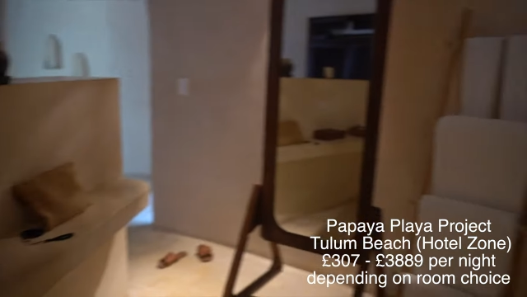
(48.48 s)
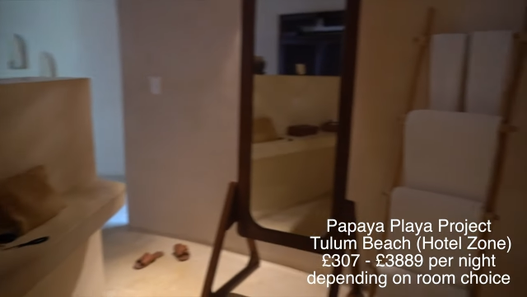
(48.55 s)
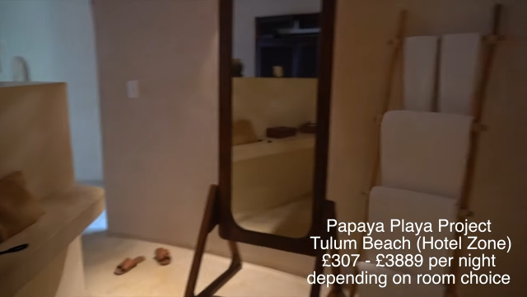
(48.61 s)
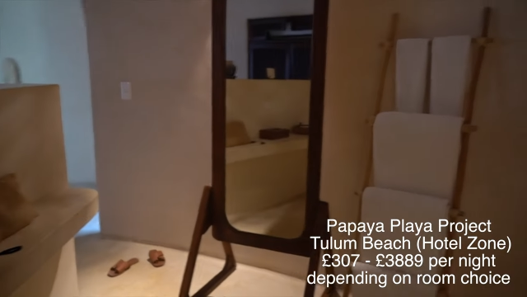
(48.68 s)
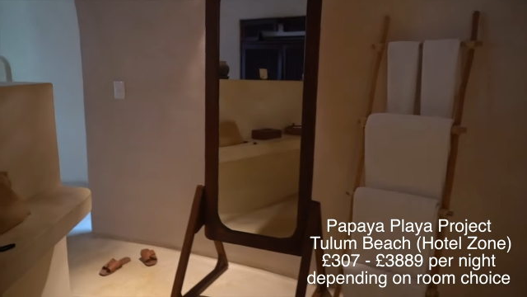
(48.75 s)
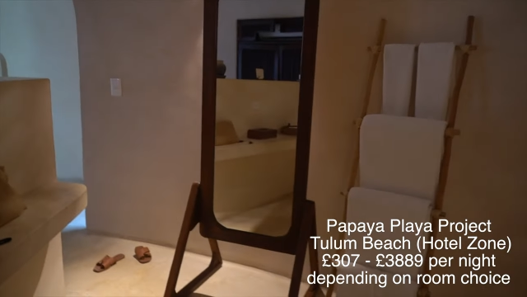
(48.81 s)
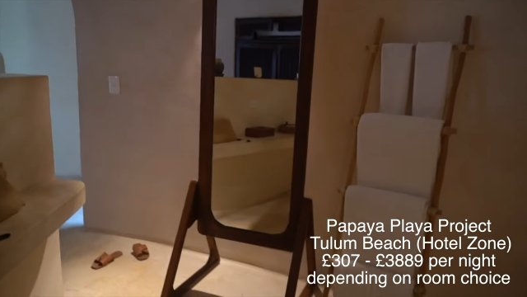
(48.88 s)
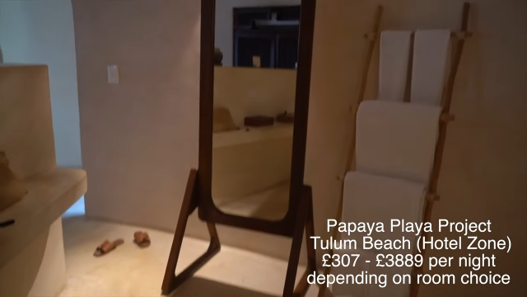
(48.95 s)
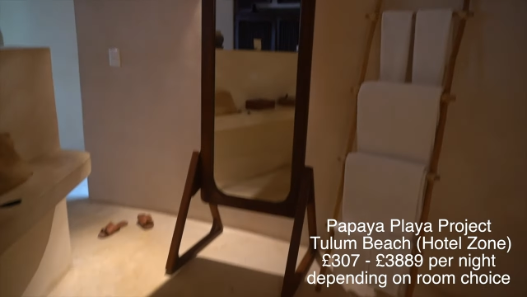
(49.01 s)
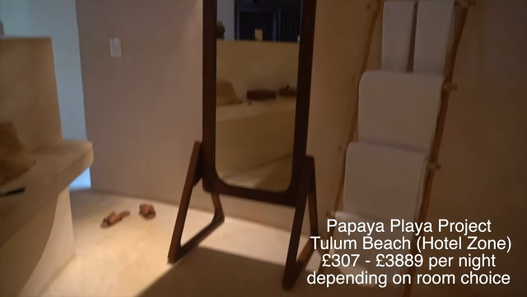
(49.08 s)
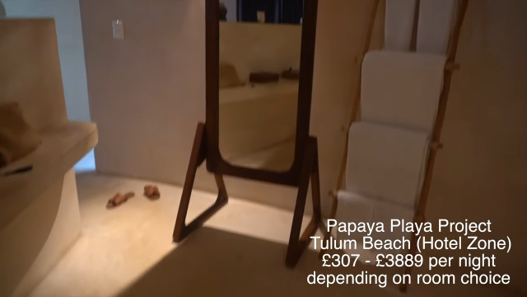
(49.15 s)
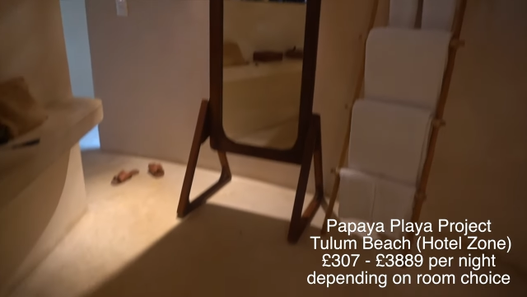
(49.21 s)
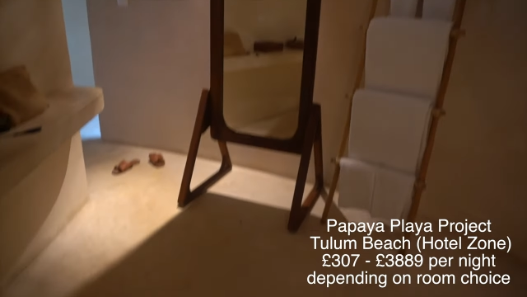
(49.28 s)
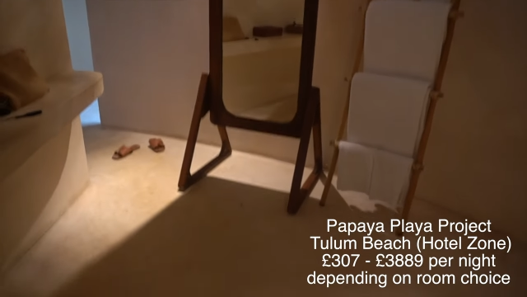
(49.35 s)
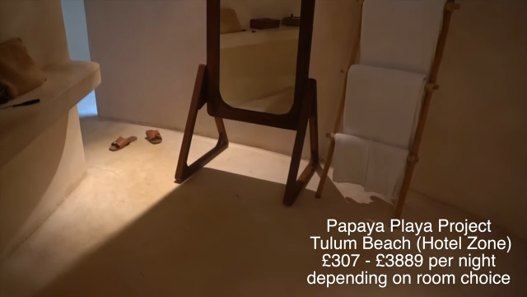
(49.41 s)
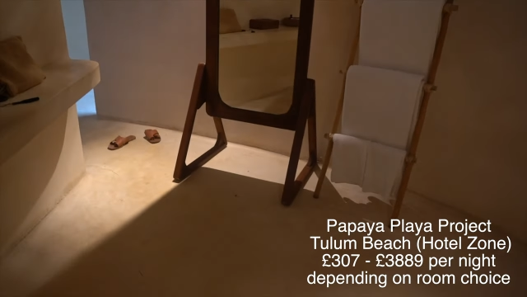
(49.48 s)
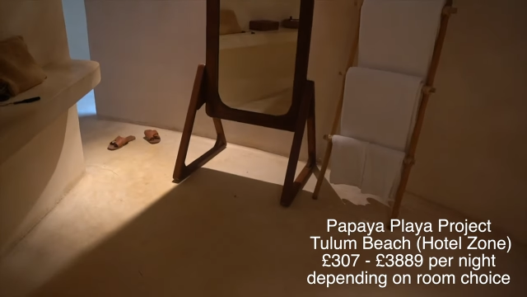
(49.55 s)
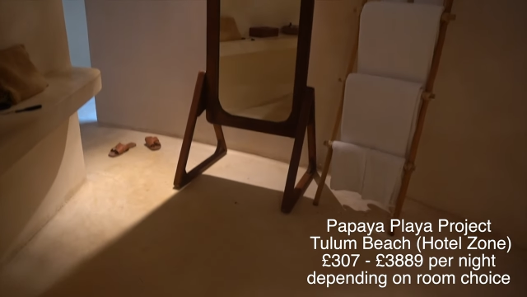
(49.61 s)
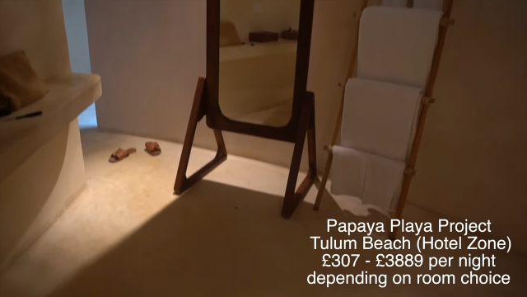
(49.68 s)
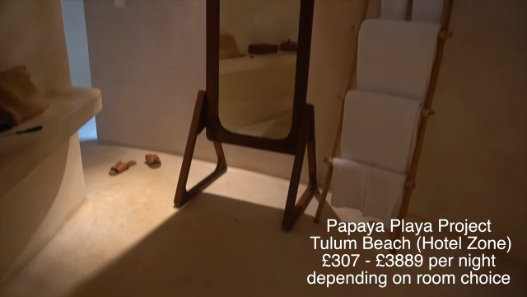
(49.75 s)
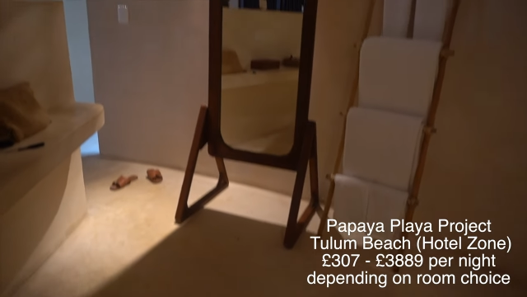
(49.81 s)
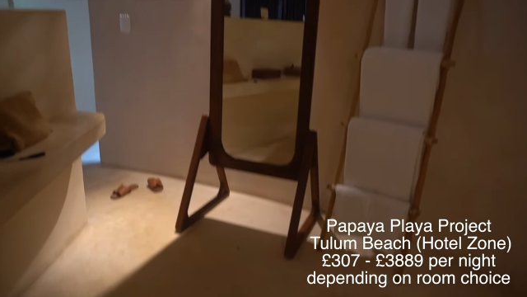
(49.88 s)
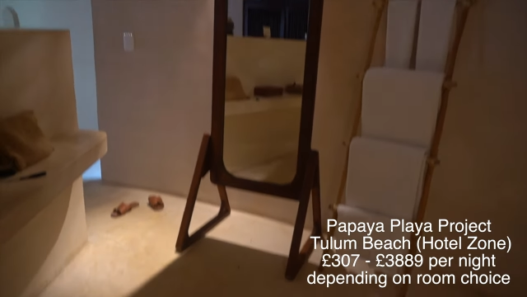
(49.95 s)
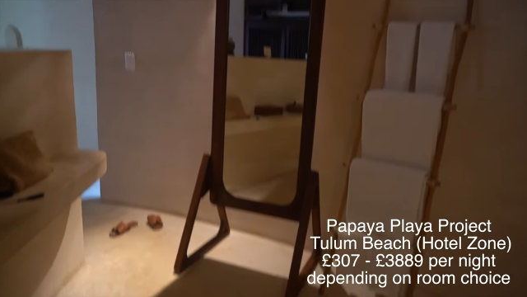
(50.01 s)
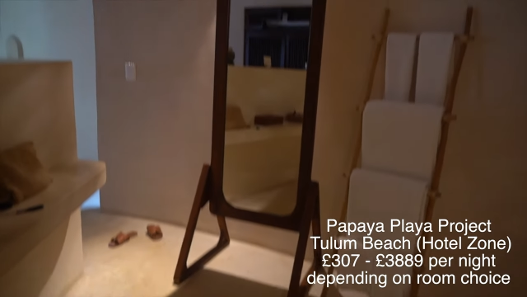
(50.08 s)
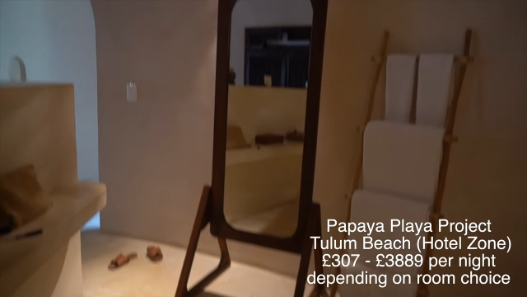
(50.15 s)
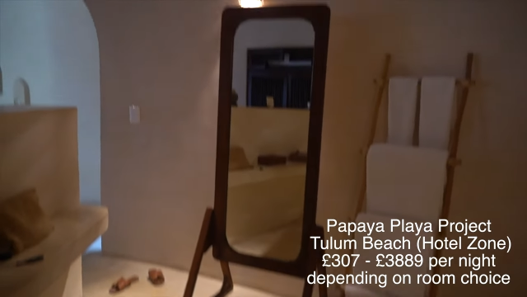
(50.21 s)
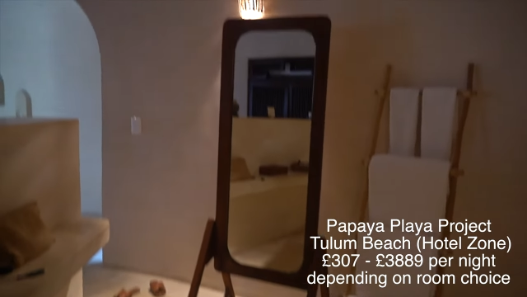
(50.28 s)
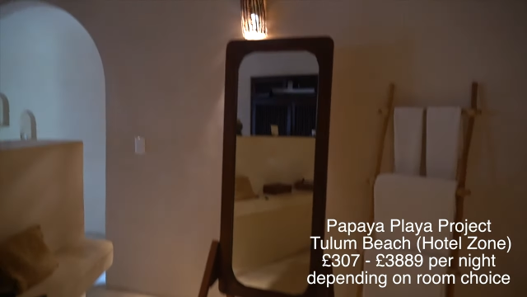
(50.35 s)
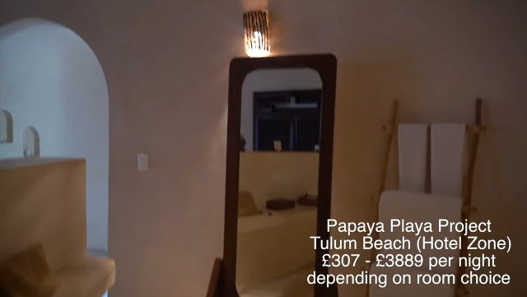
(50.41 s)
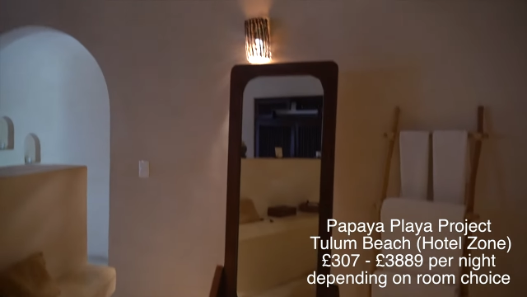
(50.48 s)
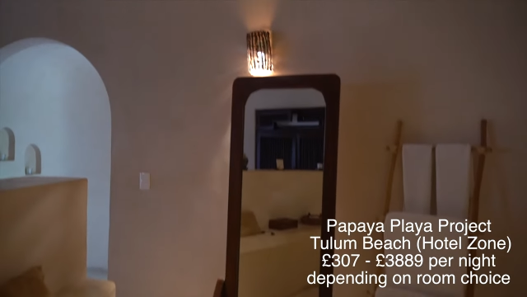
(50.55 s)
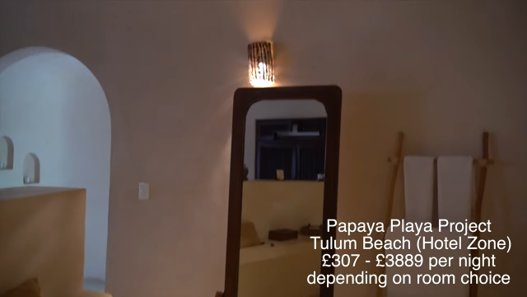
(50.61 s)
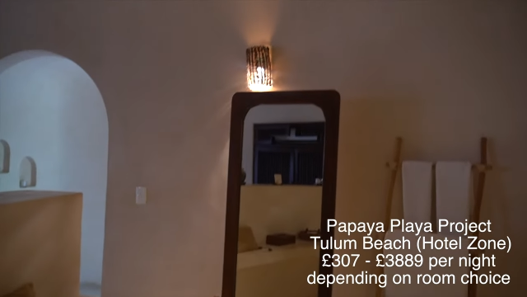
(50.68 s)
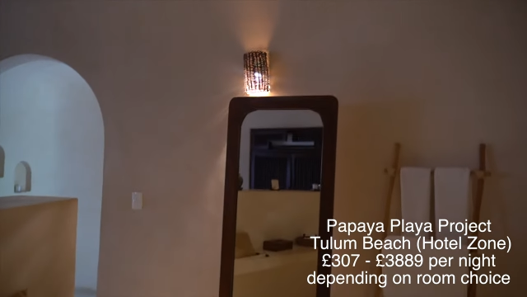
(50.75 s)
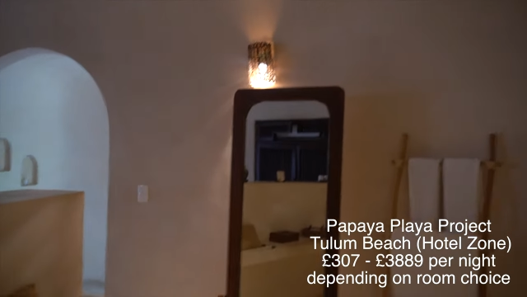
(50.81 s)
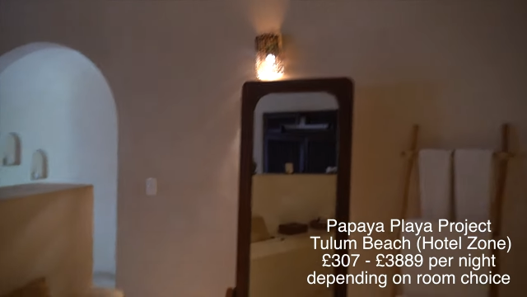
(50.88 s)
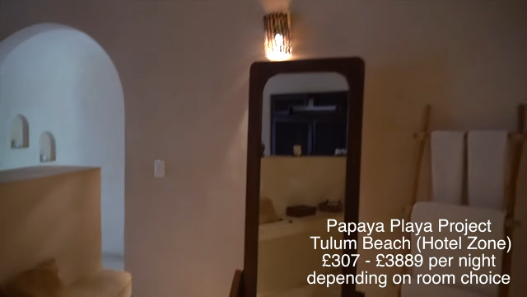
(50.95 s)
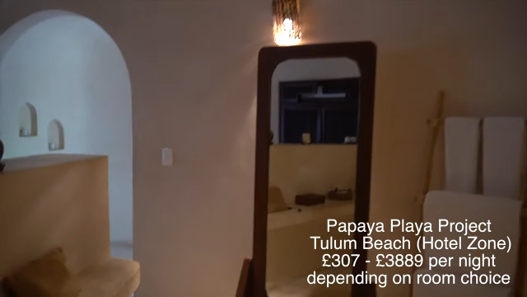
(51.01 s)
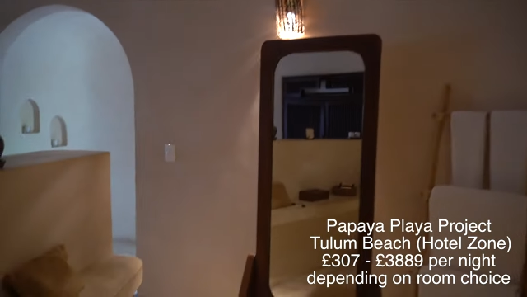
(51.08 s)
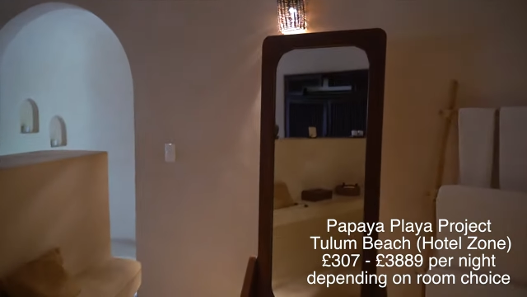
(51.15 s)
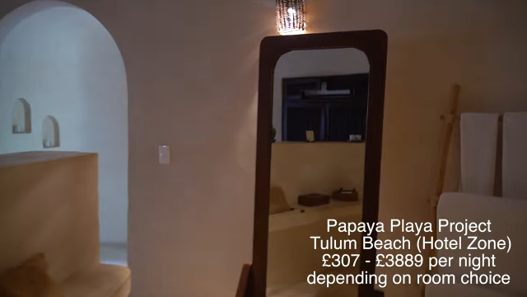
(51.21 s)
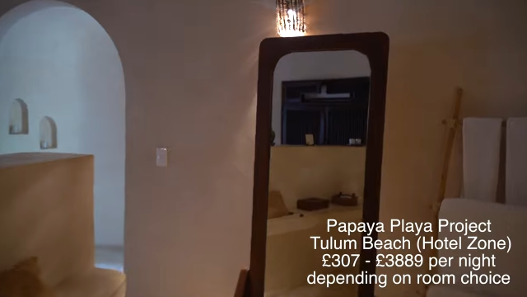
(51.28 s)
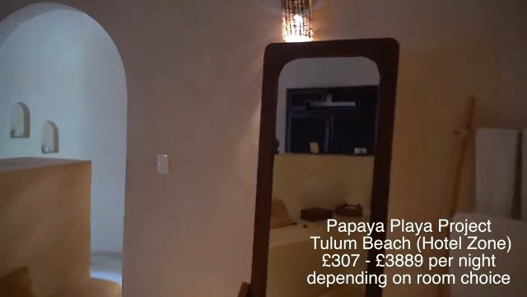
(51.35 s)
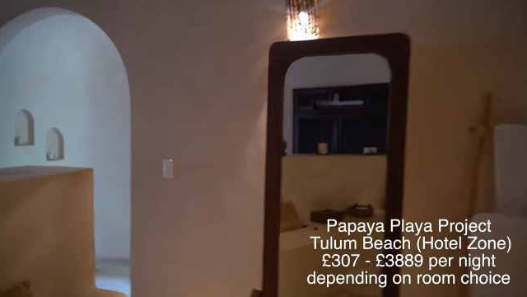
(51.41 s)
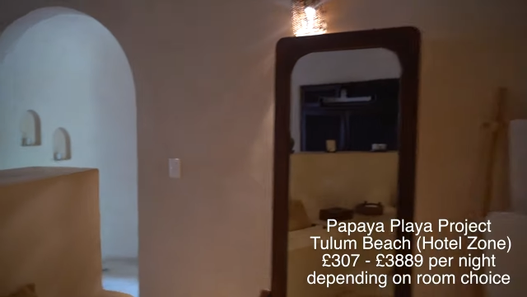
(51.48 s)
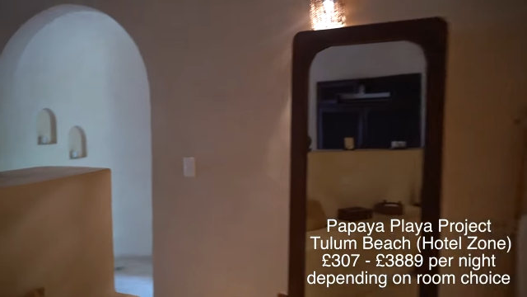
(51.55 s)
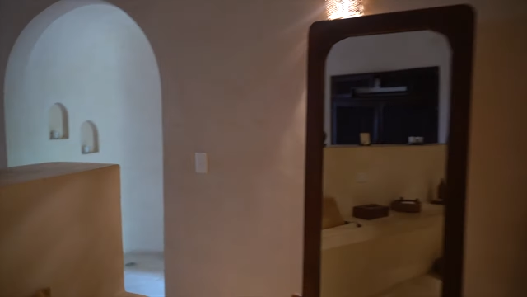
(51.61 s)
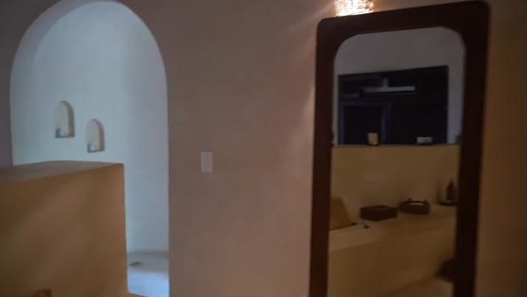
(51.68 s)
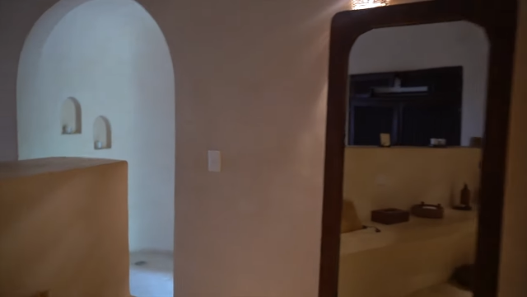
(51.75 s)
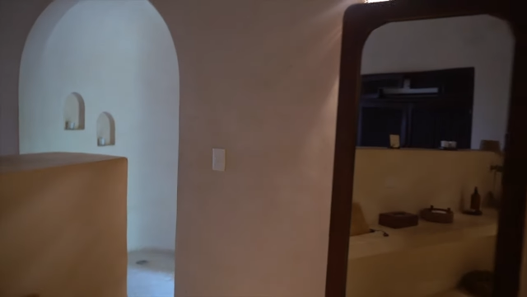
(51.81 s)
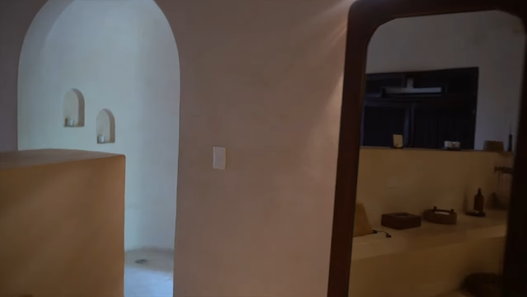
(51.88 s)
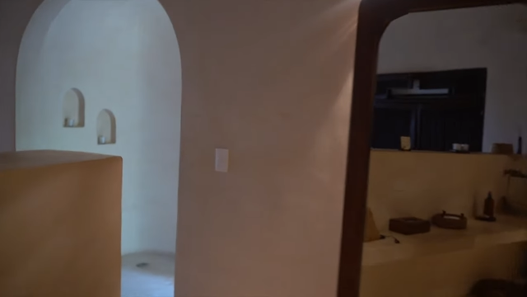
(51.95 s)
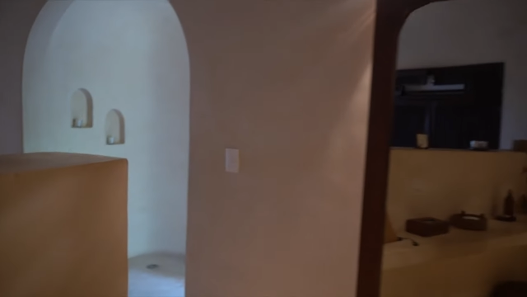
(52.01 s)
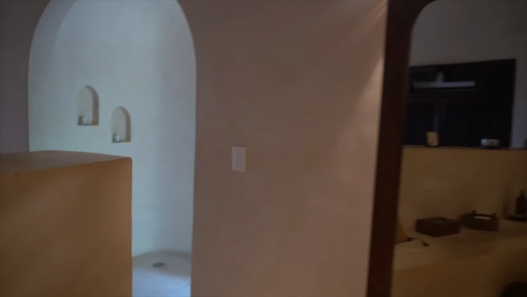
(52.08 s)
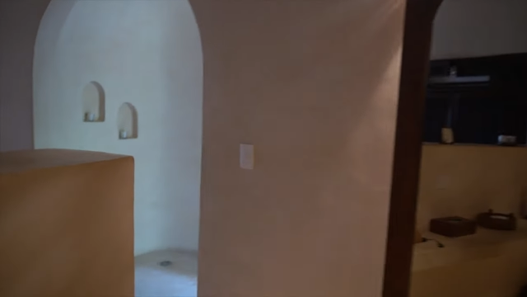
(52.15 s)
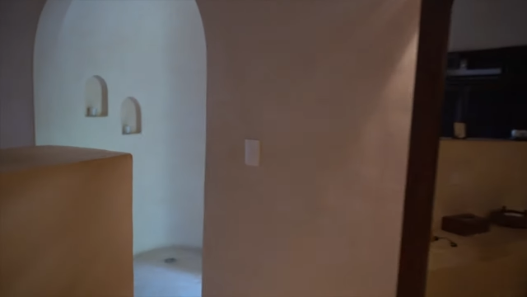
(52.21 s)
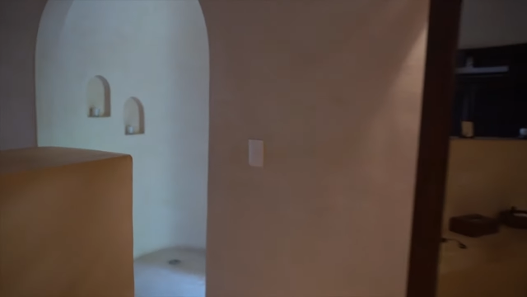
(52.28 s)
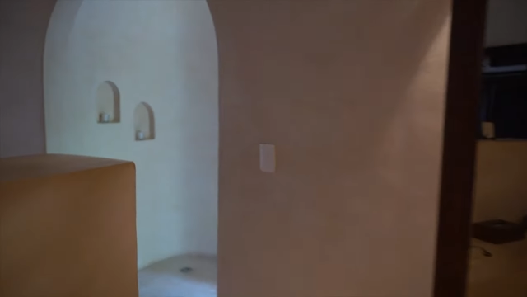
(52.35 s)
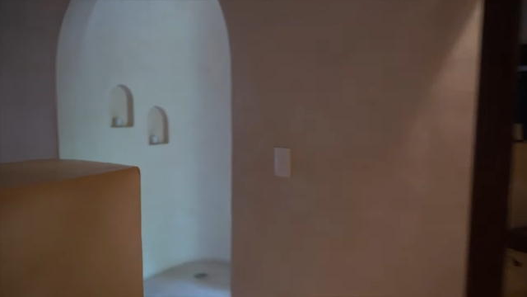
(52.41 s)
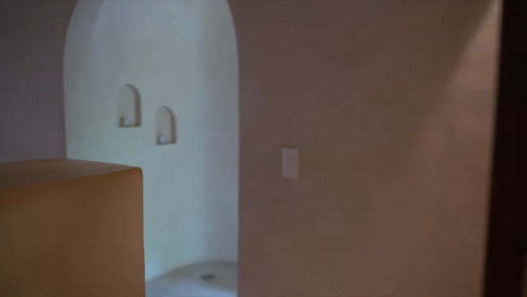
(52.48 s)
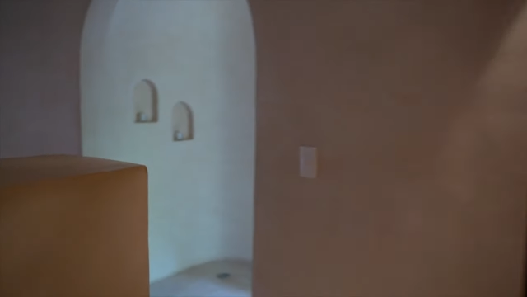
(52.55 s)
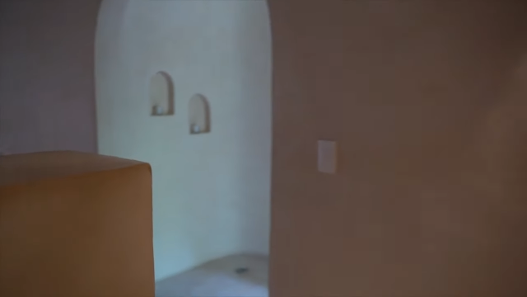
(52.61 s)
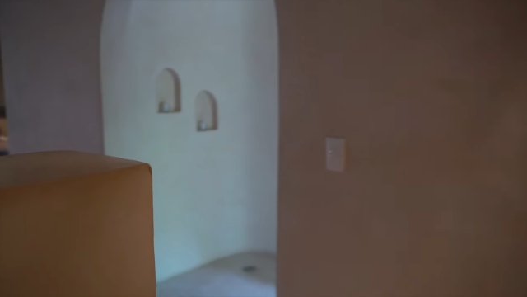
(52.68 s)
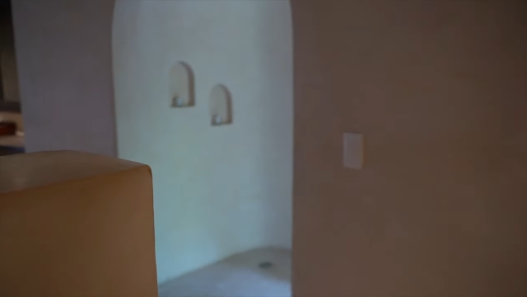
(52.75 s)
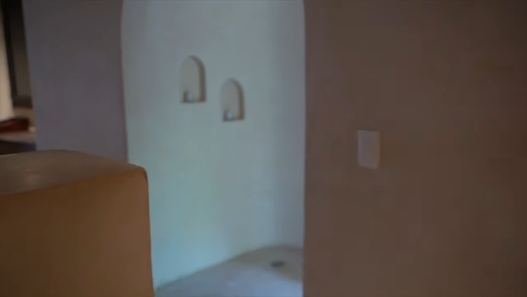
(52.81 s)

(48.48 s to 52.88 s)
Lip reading: (no speaker visible)